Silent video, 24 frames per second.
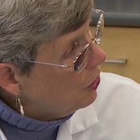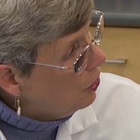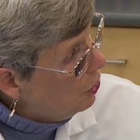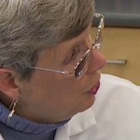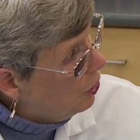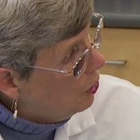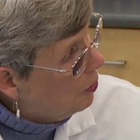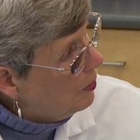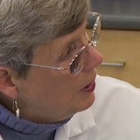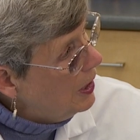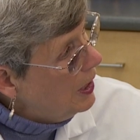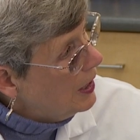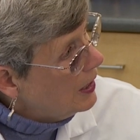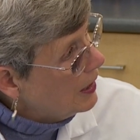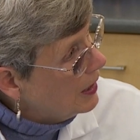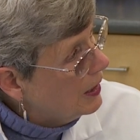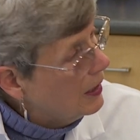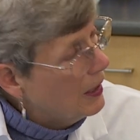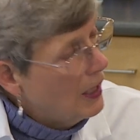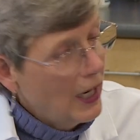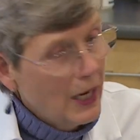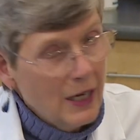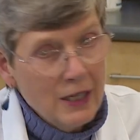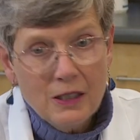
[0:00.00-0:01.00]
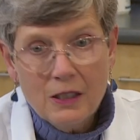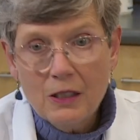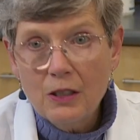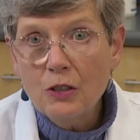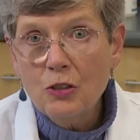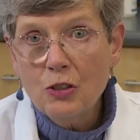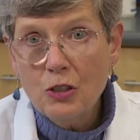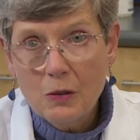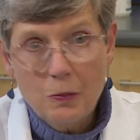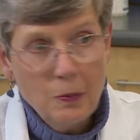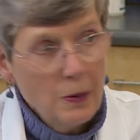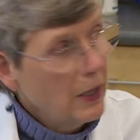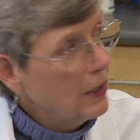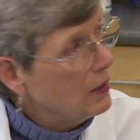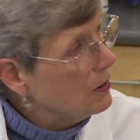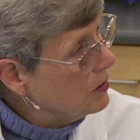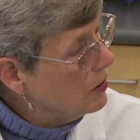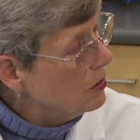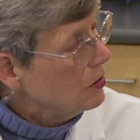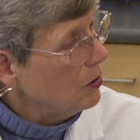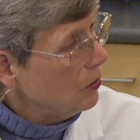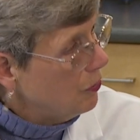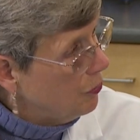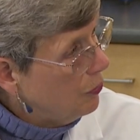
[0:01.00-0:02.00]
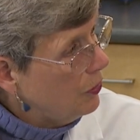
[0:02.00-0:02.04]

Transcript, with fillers: home can ask their spouse or their